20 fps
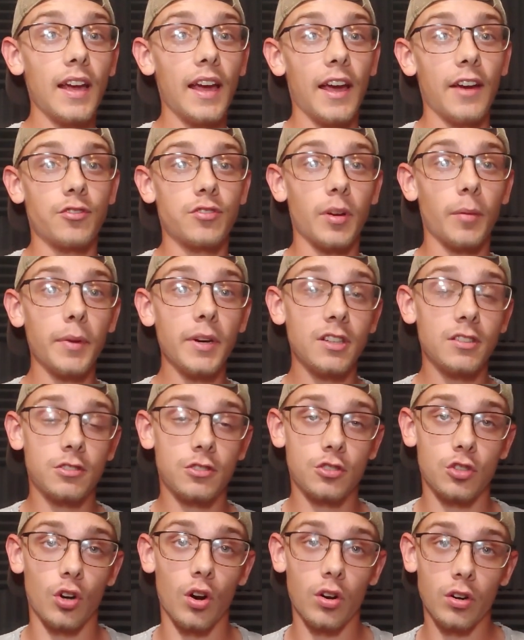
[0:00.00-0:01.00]
If somebody's
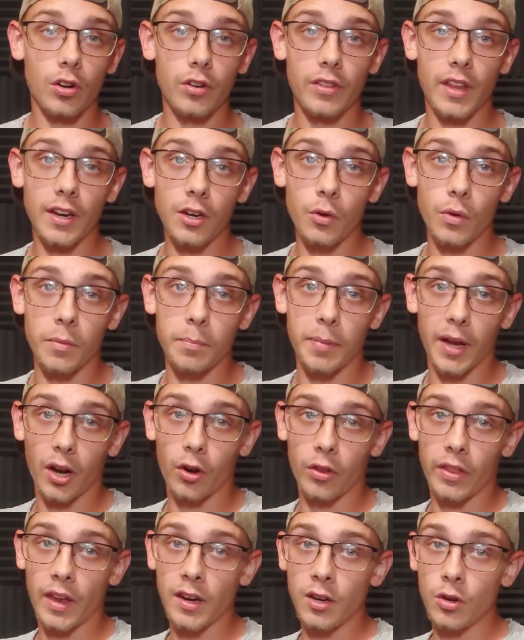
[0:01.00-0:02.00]
stronger than you and
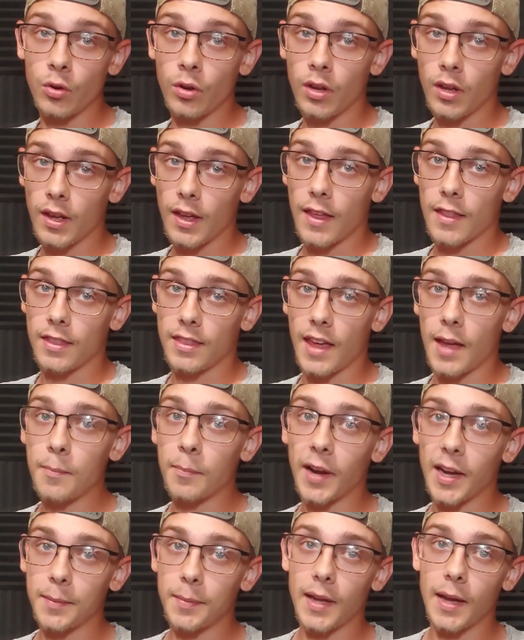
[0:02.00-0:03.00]
bigger than you, they
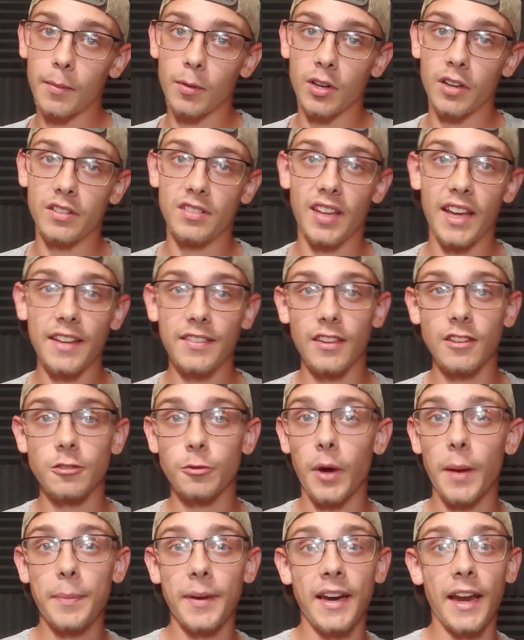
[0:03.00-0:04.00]
might be able to take this
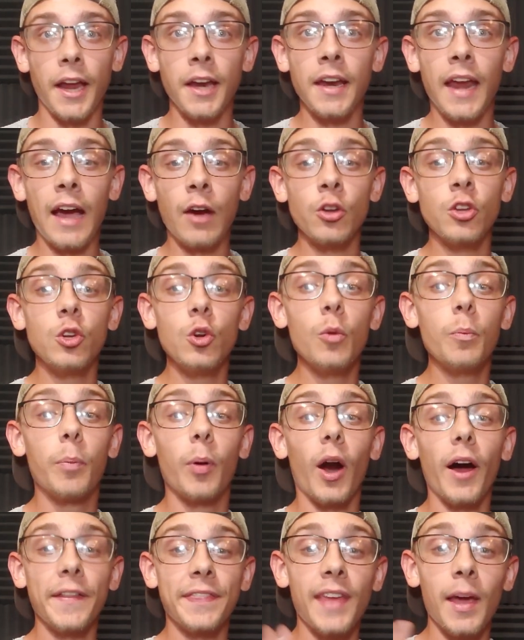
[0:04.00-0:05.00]
weapon, and now you
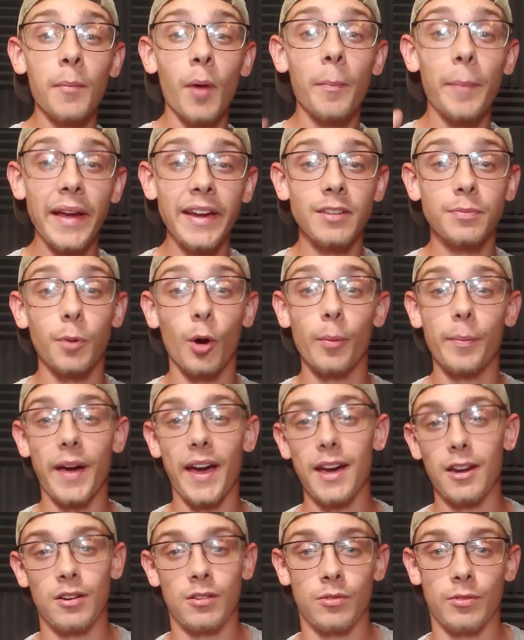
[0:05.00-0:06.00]
brought them a baseball
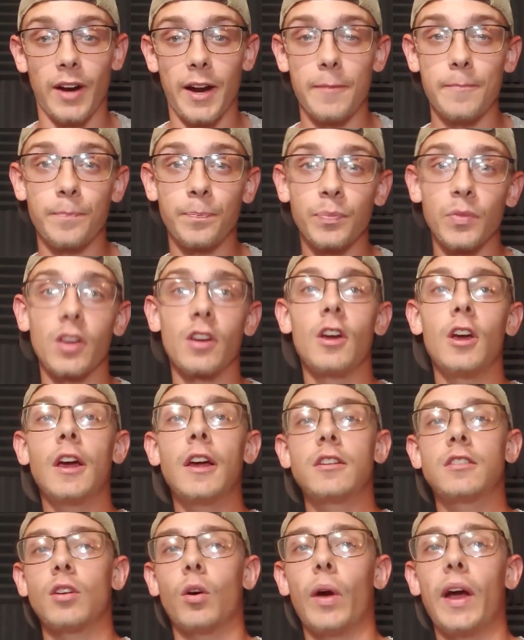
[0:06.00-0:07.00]
bat, right?
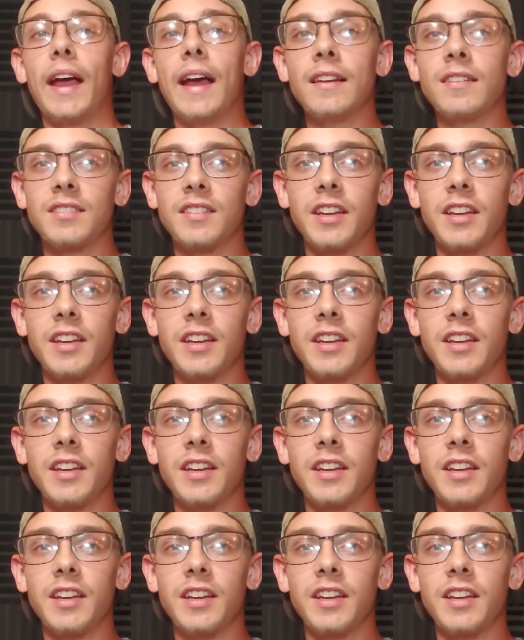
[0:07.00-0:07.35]
So S